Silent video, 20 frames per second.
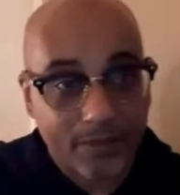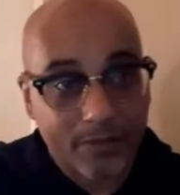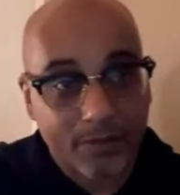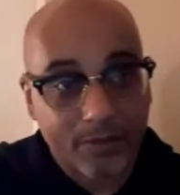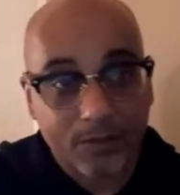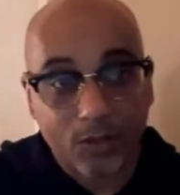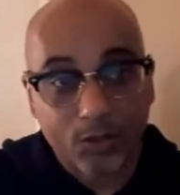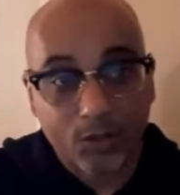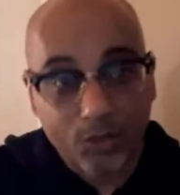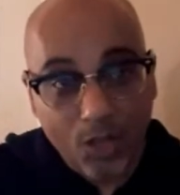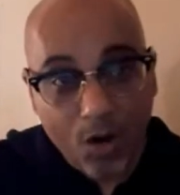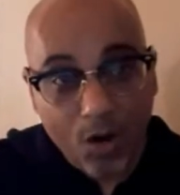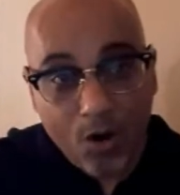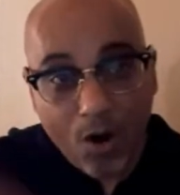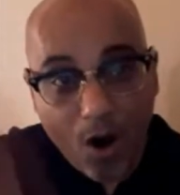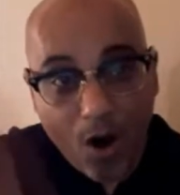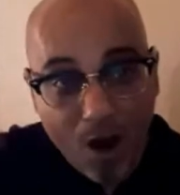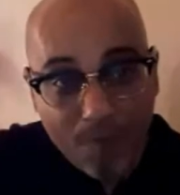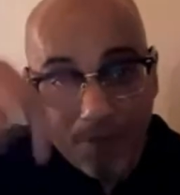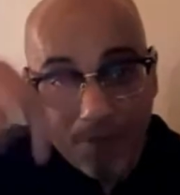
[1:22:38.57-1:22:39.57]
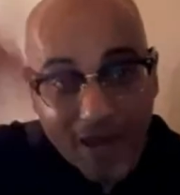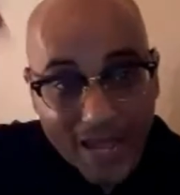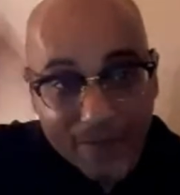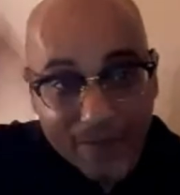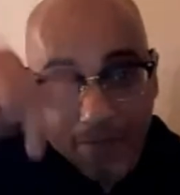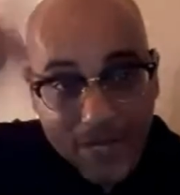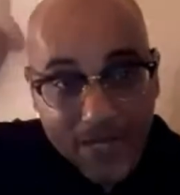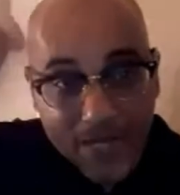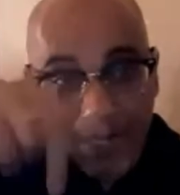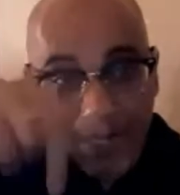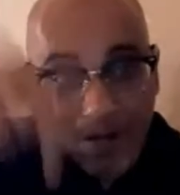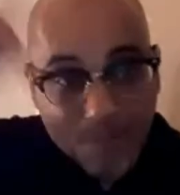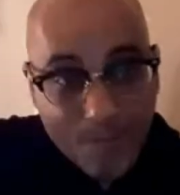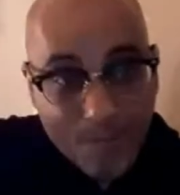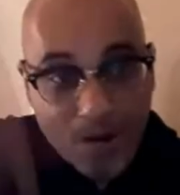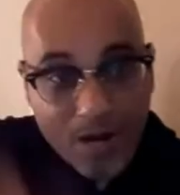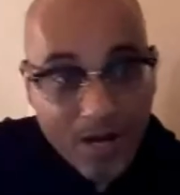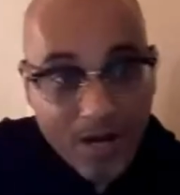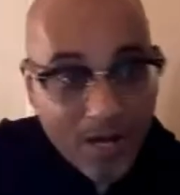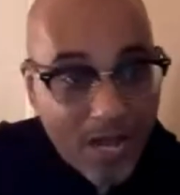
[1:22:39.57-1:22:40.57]
The so-called black man in
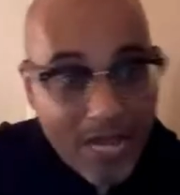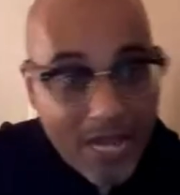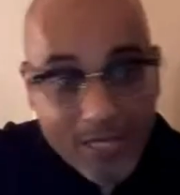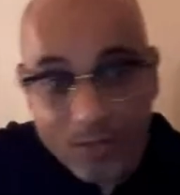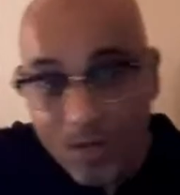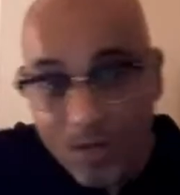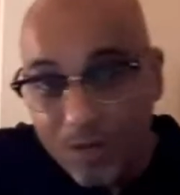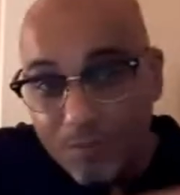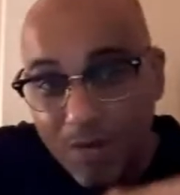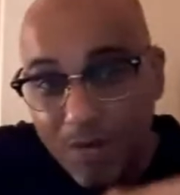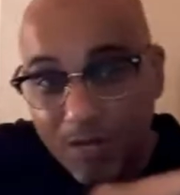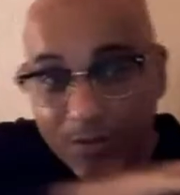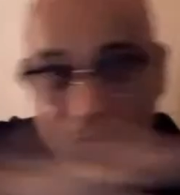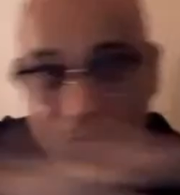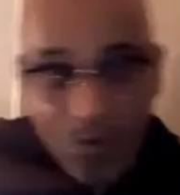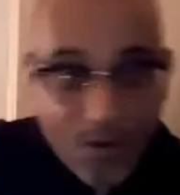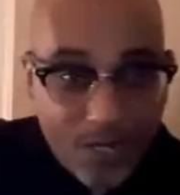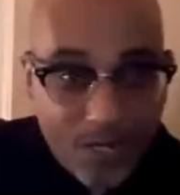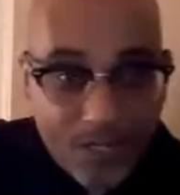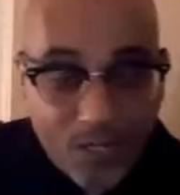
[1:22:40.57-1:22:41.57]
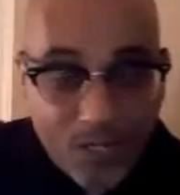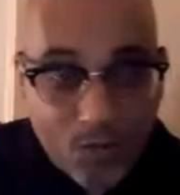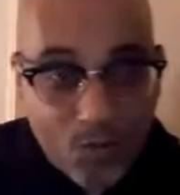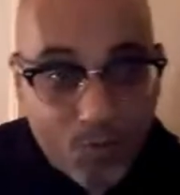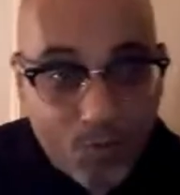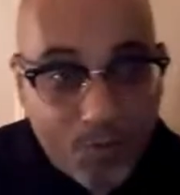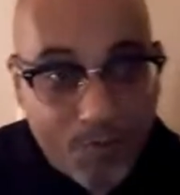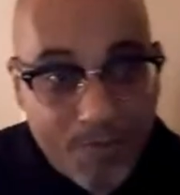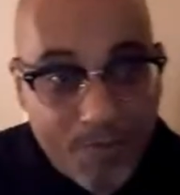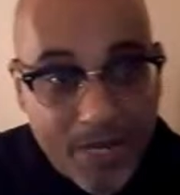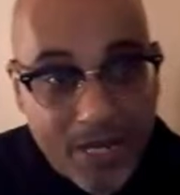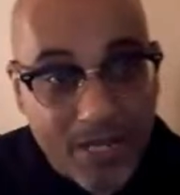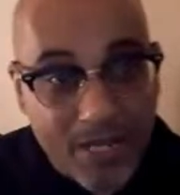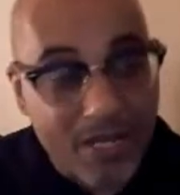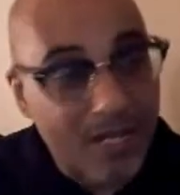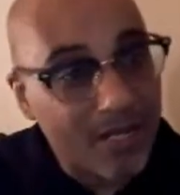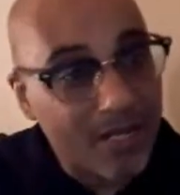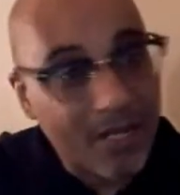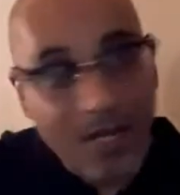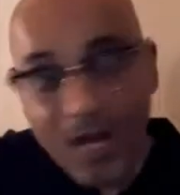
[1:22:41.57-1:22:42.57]
America. I ain't talking about no other group of men
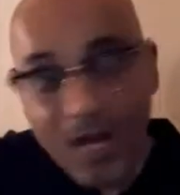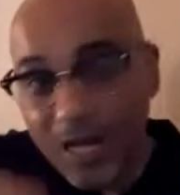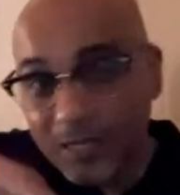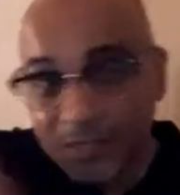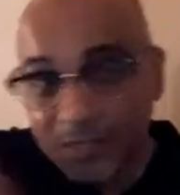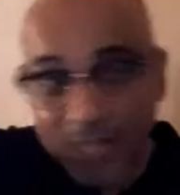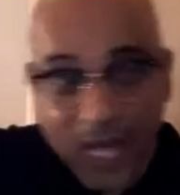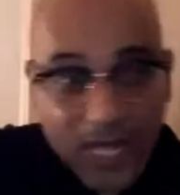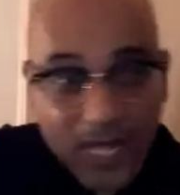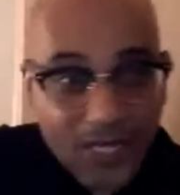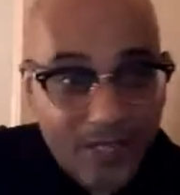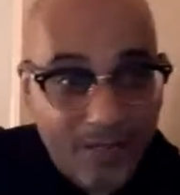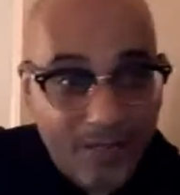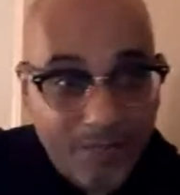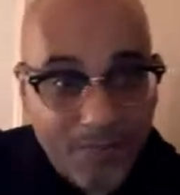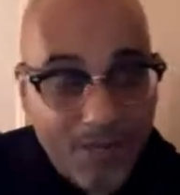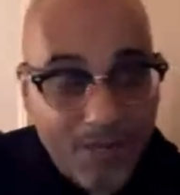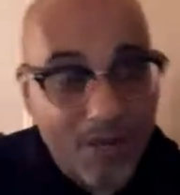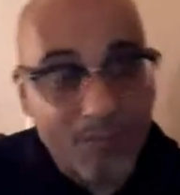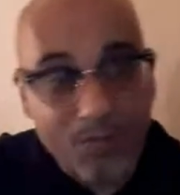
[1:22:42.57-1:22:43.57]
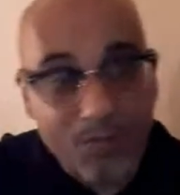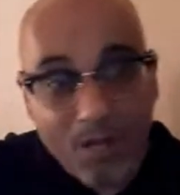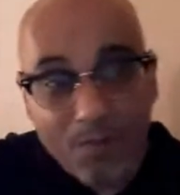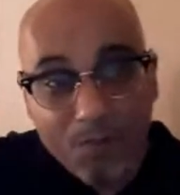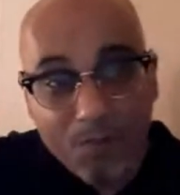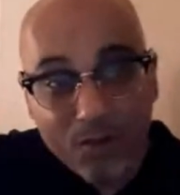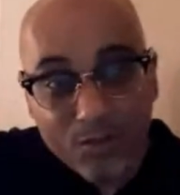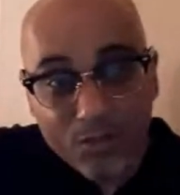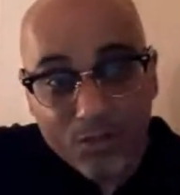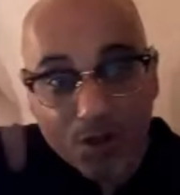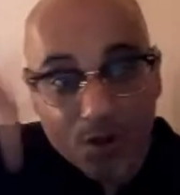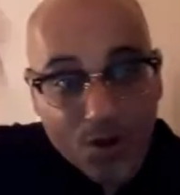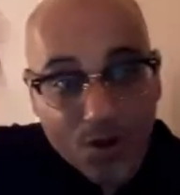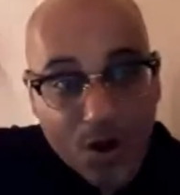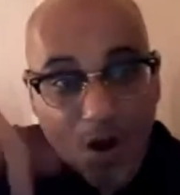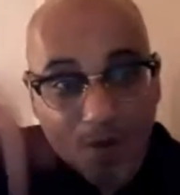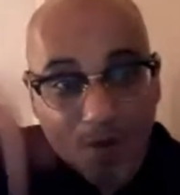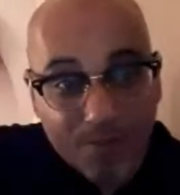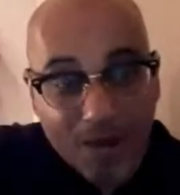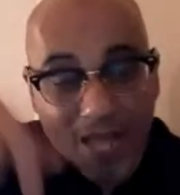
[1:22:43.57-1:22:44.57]
outside of them. I'm talking about
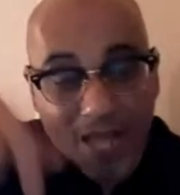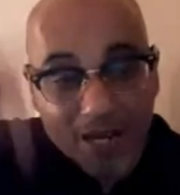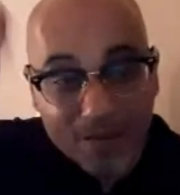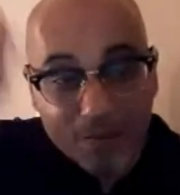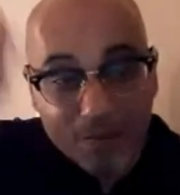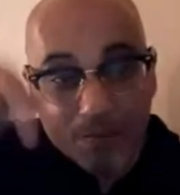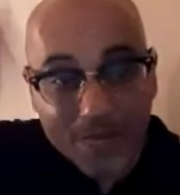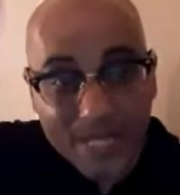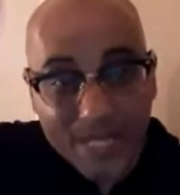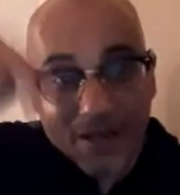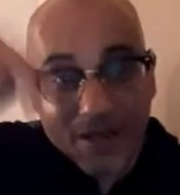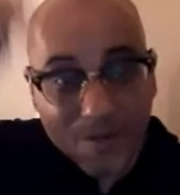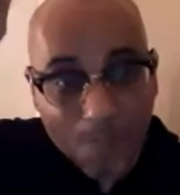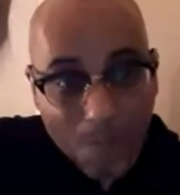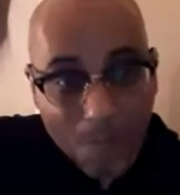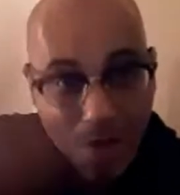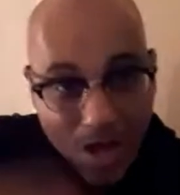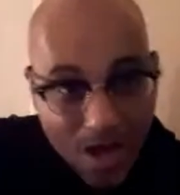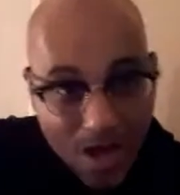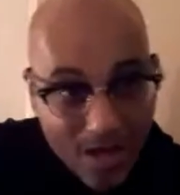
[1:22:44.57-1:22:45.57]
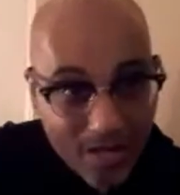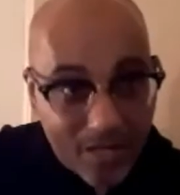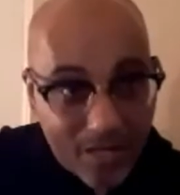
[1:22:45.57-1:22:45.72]
so-called black men in America.